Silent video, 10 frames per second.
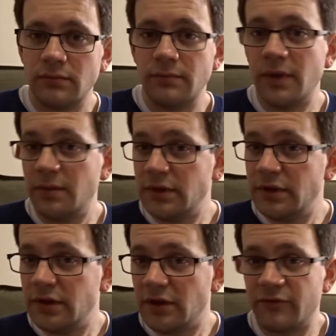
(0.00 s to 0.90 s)
maybe
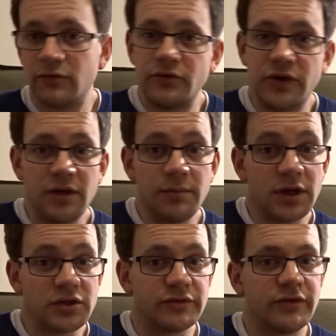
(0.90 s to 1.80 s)
therefore today it'd be
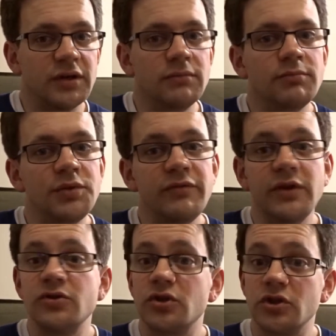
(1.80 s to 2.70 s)
nice if I
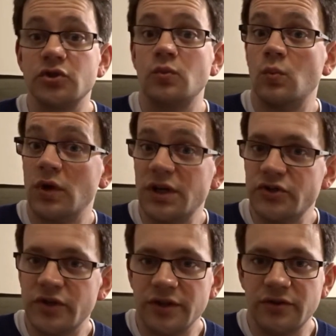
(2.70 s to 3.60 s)
briefly discuss what
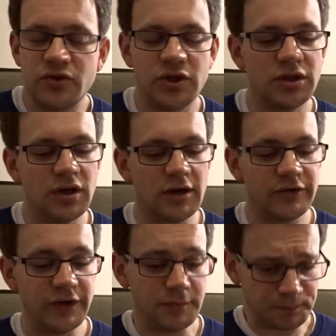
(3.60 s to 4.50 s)
is then the
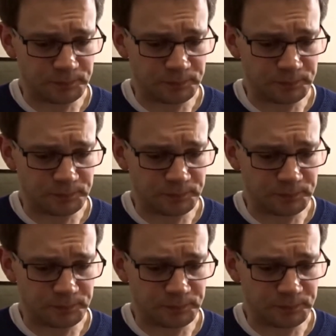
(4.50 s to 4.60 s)
singularity.